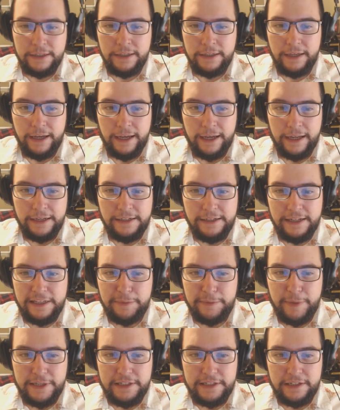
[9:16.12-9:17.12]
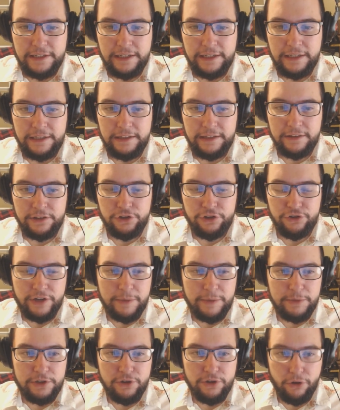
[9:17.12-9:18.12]
And it's basically the
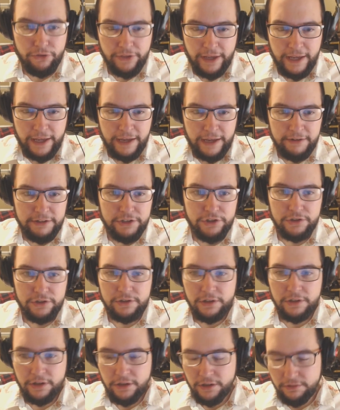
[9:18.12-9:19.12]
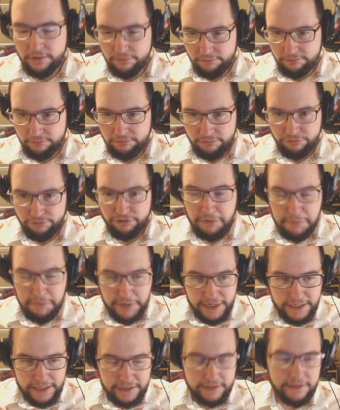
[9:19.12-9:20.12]
streamer's not there, it's just a
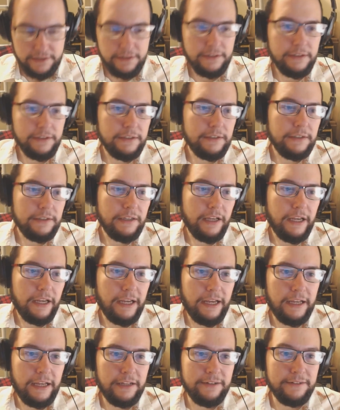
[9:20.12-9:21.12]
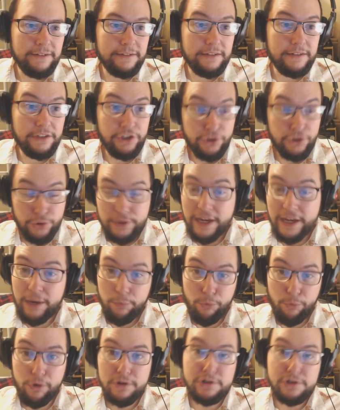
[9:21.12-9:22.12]
repeat. And you
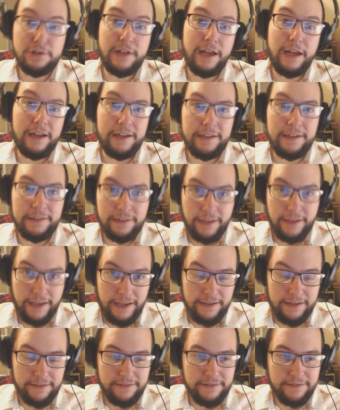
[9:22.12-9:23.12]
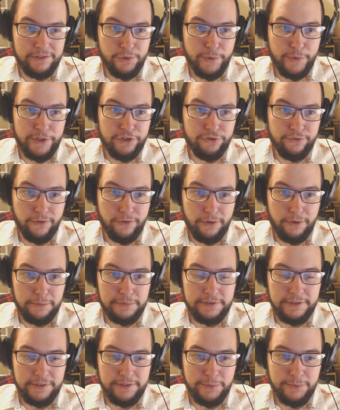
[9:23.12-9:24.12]
can watch that and get Twitch
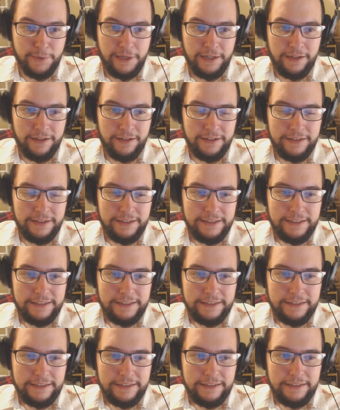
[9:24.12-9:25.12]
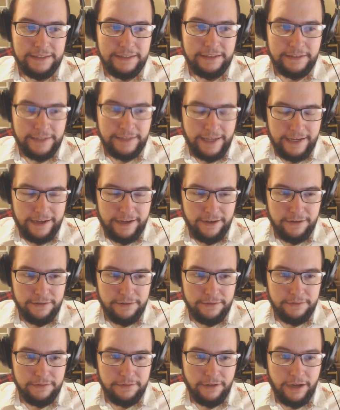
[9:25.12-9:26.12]
drops as well.
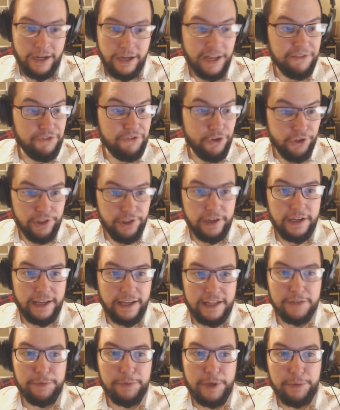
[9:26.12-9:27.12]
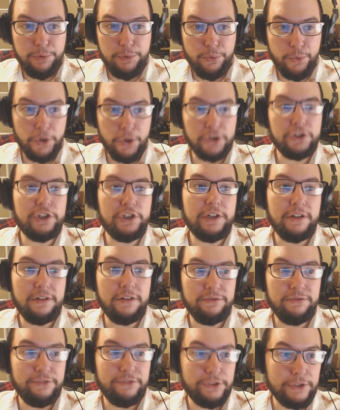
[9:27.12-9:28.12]
Now, I have nothing against people
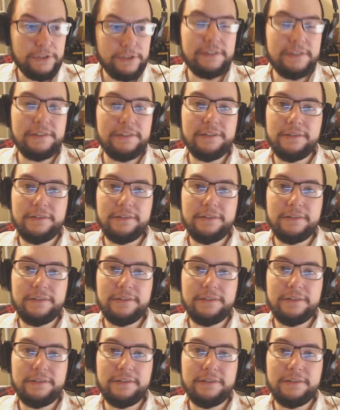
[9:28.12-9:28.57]
watching VODs,